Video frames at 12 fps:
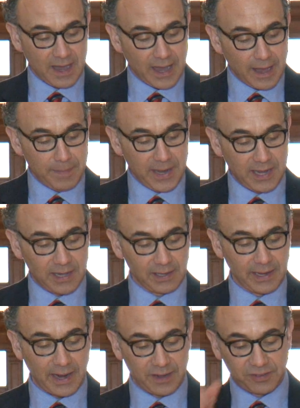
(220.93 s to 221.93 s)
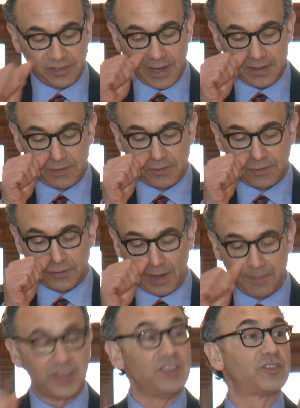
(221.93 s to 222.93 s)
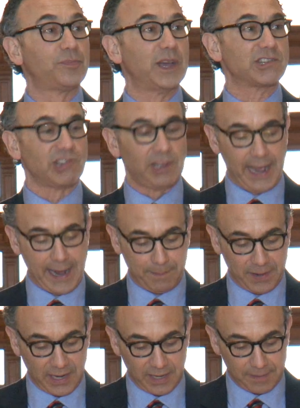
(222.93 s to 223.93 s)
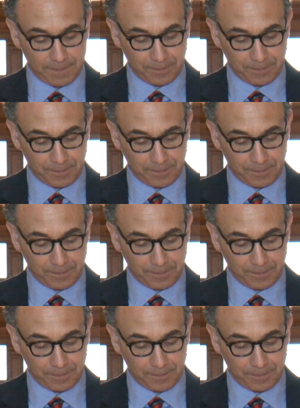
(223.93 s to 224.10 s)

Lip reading: Immediately I sensed something special happening.